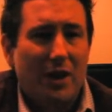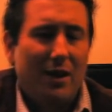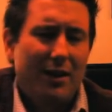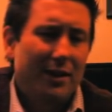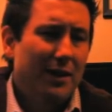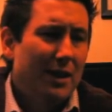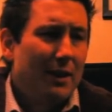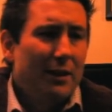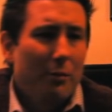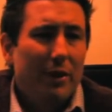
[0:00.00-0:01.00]
Uh,
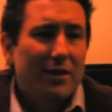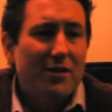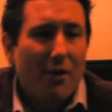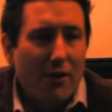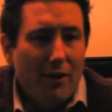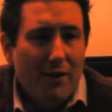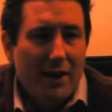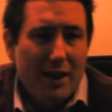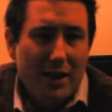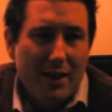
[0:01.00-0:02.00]
the biggest star
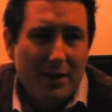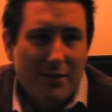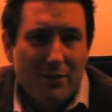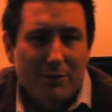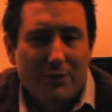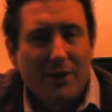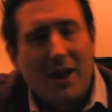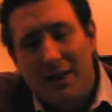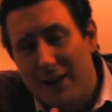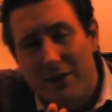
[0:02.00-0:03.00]
I,
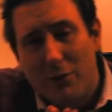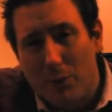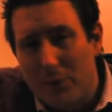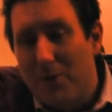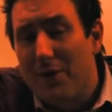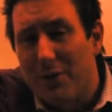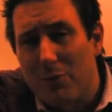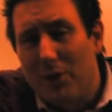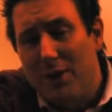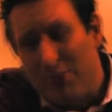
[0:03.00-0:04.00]
I, ever worked with
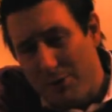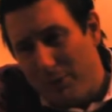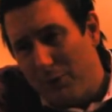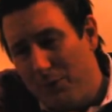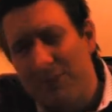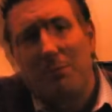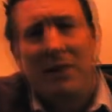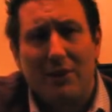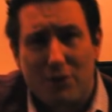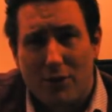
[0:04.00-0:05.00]
and really enjoyed working with was
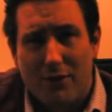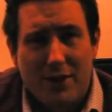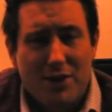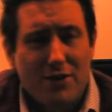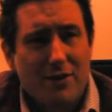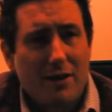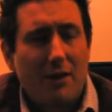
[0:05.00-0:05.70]
Milla Jovovich.